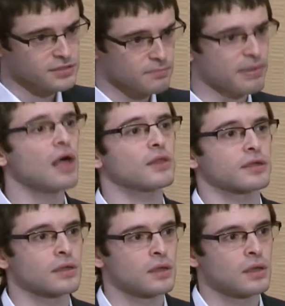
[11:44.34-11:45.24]
it's
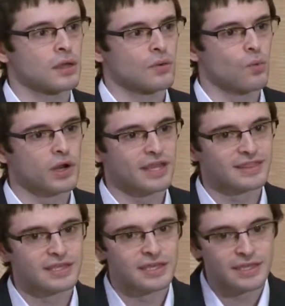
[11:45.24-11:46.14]
compelling, what I
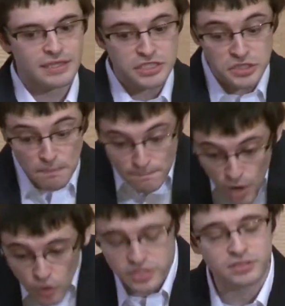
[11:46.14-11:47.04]
think is the
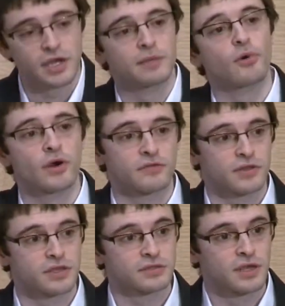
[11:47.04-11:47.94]
most exciting part of
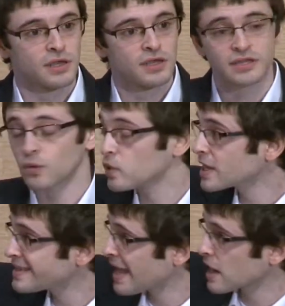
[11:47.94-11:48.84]
this is that we
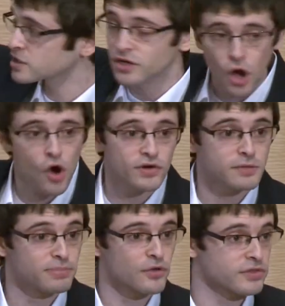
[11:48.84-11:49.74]
can actually already
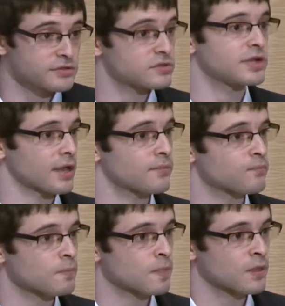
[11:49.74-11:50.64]
build these today.
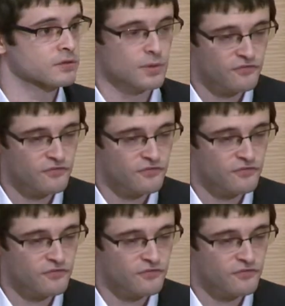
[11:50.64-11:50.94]
So